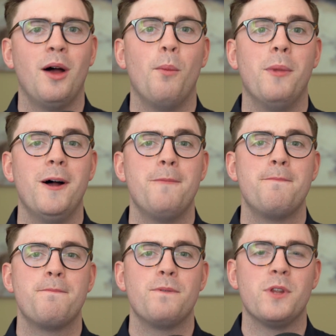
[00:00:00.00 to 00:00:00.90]
But
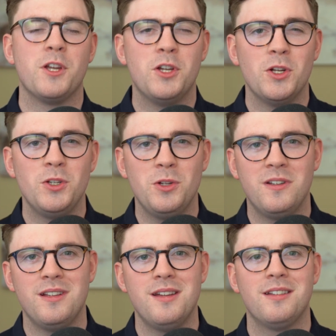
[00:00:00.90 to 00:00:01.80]
the good
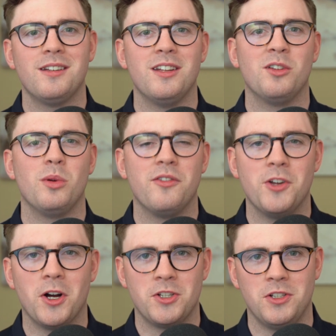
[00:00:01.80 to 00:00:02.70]
news is, is we've
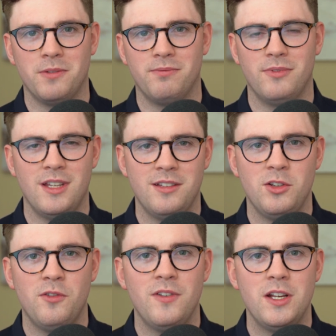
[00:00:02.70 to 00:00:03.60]
got you. This
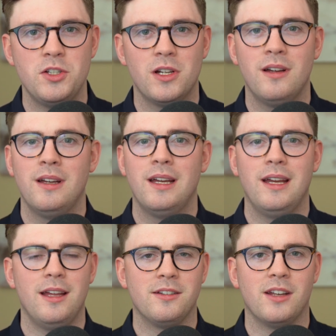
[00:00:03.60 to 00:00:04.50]
new feature
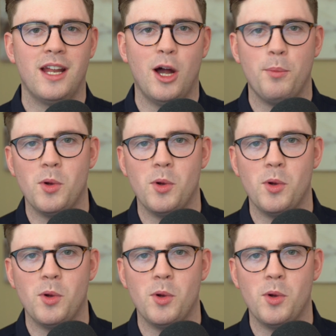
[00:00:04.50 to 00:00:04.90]
is going to help